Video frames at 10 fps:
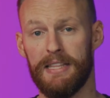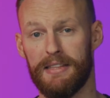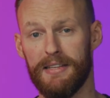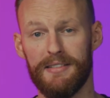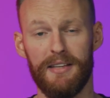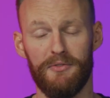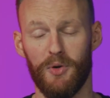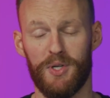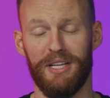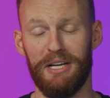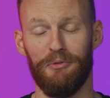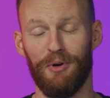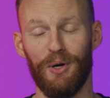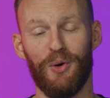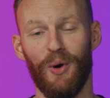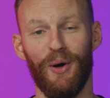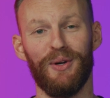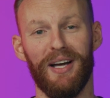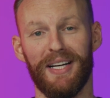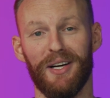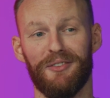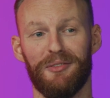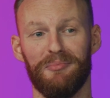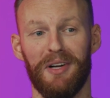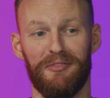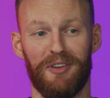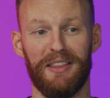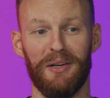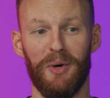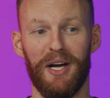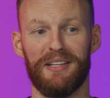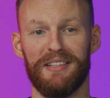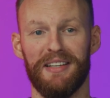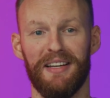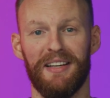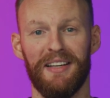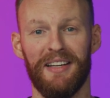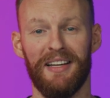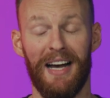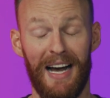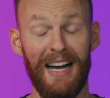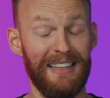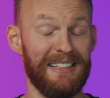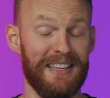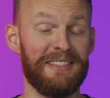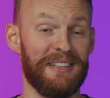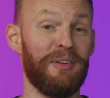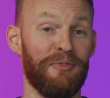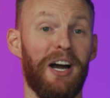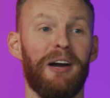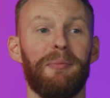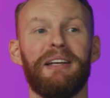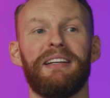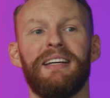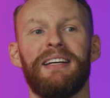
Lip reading: This is unfortunately a real quote I got from a friend that works in a highly sensitive environment.